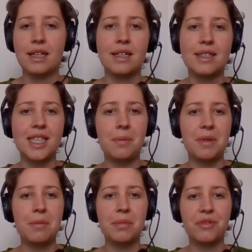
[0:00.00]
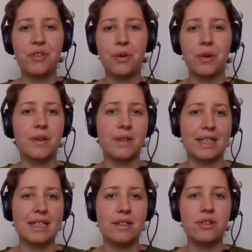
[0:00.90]
Tip number 4
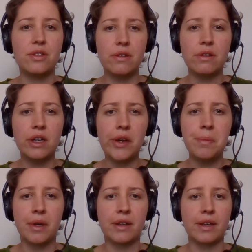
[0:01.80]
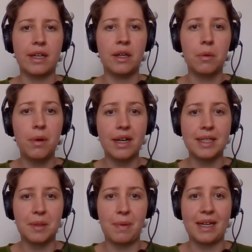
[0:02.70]
is to do your homework in a quiet
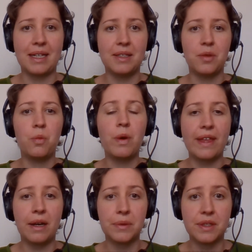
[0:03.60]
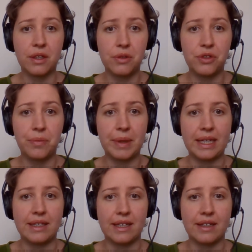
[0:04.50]
space without social
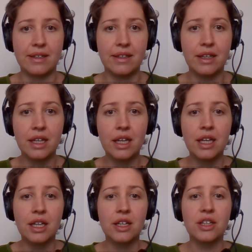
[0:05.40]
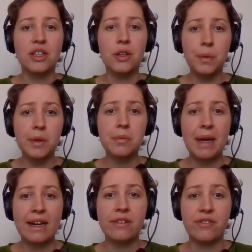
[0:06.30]
media. You will
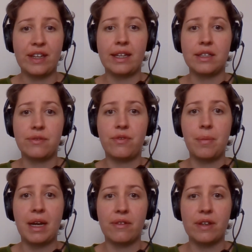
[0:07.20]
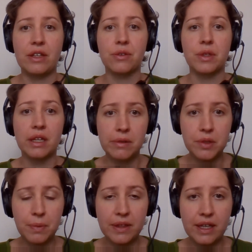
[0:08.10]
benefit from having your
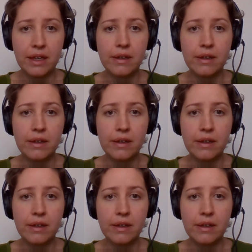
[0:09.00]
notes with you.